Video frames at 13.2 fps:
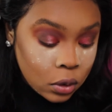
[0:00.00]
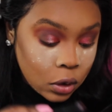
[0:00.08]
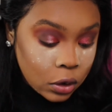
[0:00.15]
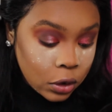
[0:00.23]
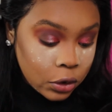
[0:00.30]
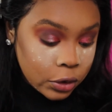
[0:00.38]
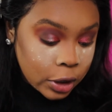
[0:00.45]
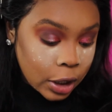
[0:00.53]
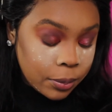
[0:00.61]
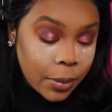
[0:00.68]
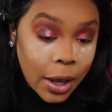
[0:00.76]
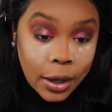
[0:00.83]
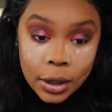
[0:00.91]
a little
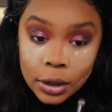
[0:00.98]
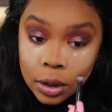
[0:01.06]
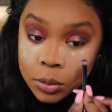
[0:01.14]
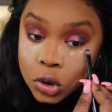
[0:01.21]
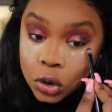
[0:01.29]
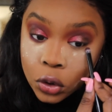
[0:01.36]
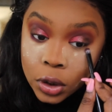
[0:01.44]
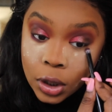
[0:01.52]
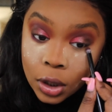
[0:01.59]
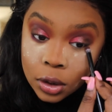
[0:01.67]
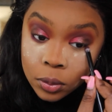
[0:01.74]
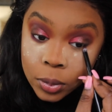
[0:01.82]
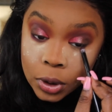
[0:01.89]
kickback, and I'm sure
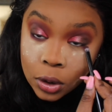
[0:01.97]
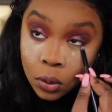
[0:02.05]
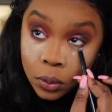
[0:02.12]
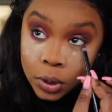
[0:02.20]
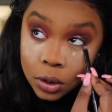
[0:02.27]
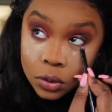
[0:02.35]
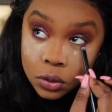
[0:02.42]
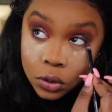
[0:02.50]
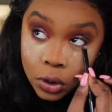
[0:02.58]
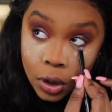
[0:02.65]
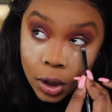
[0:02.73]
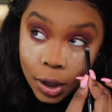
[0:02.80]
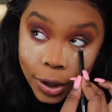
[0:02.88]
that it'll be going into
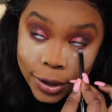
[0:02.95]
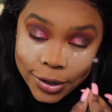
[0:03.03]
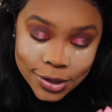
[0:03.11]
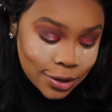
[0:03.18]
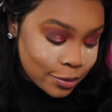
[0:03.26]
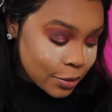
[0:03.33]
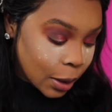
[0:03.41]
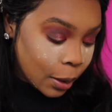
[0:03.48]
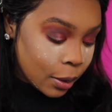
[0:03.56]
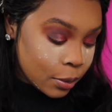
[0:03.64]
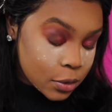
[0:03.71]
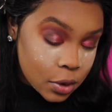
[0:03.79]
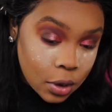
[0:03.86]
your eyes
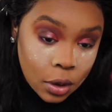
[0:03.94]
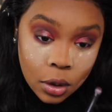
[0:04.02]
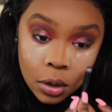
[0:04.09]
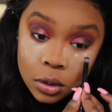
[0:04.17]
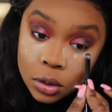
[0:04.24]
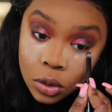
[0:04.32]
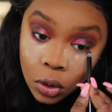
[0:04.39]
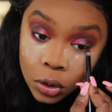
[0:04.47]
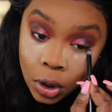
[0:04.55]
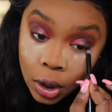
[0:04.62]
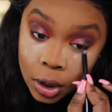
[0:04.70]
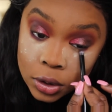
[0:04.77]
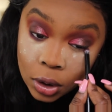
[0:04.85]
sometimes, so
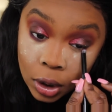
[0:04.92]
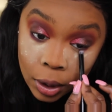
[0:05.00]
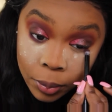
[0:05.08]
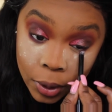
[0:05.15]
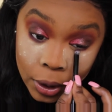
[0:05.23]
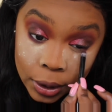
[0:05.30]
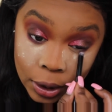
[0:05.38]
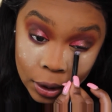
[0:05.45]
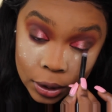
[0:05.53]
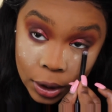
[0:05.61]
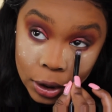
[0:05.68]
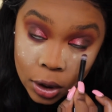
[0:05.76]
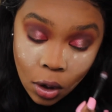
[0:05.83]
your eyes are like bugging out,
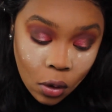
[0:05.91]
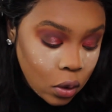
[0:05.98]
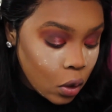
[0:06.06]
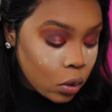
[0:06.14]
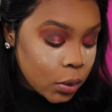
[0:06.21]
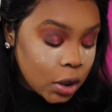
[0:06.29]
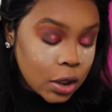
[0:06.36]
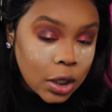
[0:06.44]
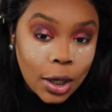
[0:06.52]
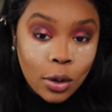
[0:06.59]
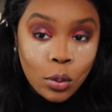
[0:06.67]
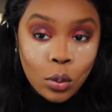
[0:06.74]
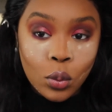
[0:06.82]
like, yo homie,
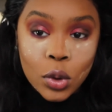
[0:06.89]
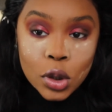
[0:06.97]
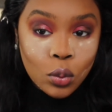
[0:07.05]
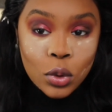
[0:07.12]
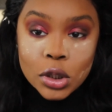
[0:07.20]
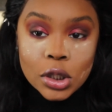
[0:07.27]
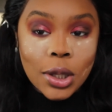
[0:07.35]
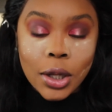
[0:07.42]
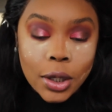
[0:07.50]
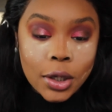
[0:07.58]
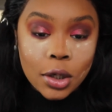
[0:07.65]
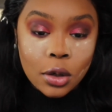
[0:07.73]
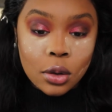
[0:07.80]
like what's
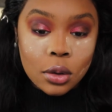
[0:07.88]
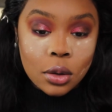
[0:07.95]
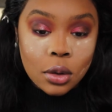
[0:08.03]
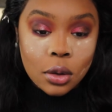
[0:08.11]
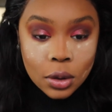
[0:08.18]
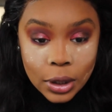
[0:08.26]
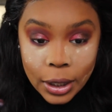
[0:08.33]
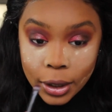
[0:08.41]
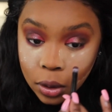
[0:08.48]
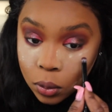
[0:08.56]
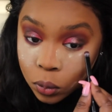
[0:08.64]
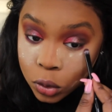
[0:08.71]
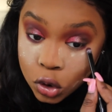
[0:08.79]
good,
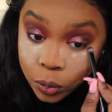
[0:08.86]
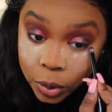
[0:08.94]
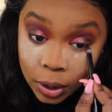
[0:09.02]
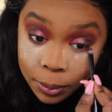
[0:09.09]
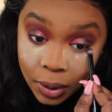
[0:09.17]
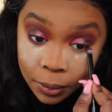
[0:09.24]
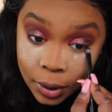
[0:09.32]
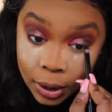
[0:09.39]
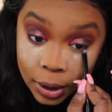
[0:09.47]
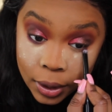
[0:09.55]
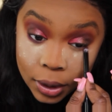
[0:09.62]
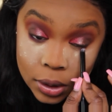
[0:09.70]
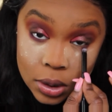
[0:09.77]
like what you putting by my
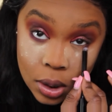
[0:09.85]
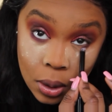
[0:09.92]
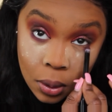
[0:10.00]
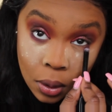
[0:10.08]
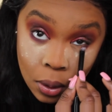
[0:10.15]
eyes.